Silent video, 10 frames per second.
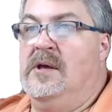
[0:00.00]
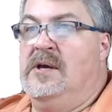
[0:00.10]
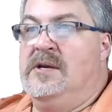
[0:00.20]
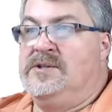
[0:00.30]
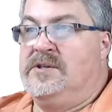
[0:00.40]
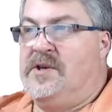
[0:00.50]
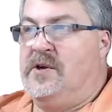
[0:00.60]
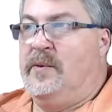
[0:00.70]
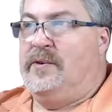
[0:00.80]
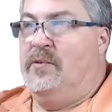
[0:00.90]
So let's
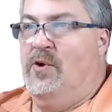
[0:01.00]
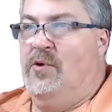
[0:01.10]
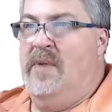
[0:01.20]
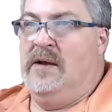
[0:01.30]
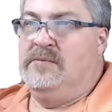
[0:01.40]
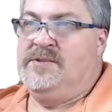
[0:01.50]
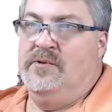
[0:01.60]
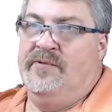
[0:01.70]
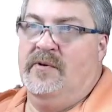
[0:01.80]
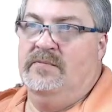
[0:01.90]
talk about the roadmap.
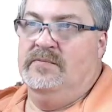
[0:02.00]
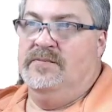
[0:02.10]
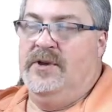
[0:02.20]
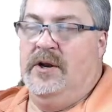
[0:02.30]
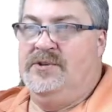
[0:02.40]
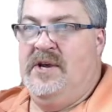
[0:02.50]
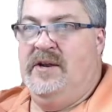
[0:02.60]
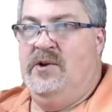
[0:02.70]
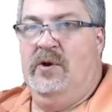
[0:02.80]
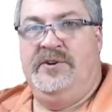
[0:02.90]
So from
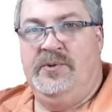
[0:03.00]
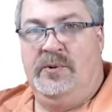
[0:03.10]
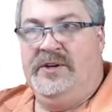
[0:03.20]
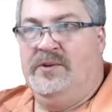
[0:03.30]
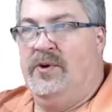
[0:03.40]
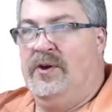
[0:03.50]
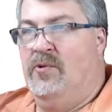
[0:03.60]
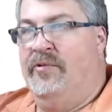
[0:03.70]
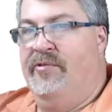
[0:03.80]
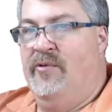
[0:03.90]
January of
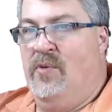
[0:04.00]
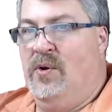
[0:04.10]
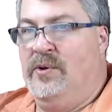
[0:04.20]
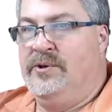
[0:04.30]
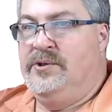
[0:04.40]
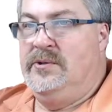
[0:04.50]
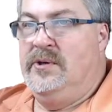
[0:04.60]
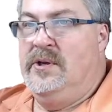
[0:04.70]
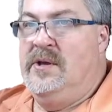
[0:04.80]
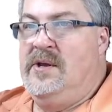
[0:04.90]
2021 through March,
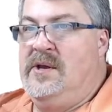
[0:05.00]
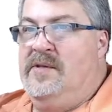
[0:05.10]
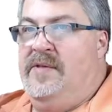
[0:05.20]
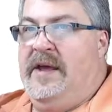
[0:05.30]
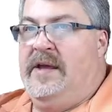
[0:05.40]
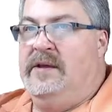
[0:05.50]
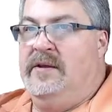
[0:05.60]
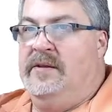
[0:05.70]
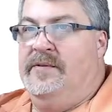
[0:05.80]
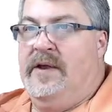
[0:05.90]

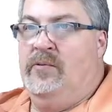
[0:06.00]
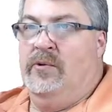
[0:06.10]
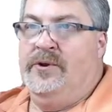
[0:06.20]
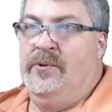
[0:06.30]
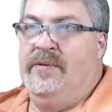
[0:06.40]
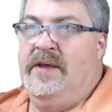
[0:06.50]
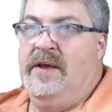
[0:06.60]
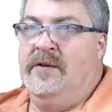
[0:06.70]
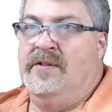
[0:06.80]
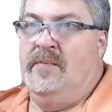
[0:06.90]
they were doing
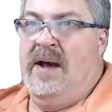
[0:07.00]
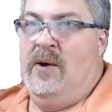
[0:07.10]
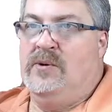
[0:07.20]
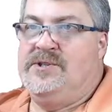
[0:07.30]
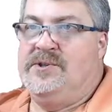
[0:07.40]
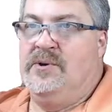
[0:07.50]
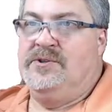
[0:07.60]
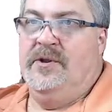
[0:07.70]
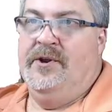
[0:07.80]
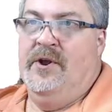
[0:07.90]
the powered
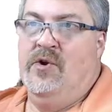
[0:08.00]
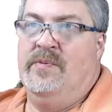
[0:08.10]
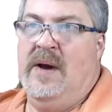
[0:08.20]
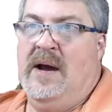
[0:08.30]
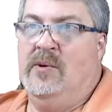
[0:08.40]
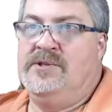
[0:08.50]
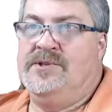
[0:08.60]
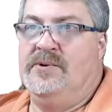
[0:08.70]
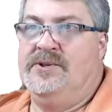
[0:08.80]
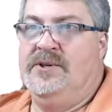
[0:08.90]
search, the node powered
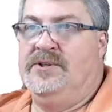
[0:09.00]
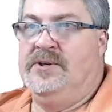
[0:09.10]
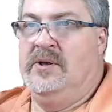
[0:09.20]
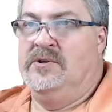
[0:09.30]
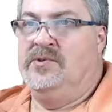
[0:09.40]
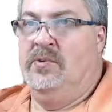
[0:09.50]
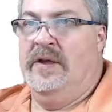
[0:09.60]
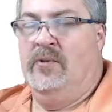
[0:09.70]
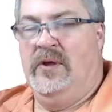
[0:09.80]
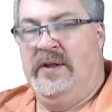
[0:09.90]
search engine launch, where
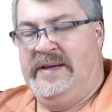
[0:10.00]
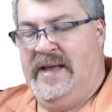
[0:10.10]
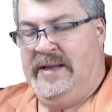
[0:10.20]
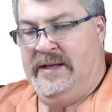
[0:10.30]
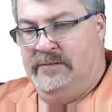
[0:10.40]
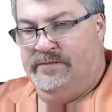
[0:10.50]
they really kind of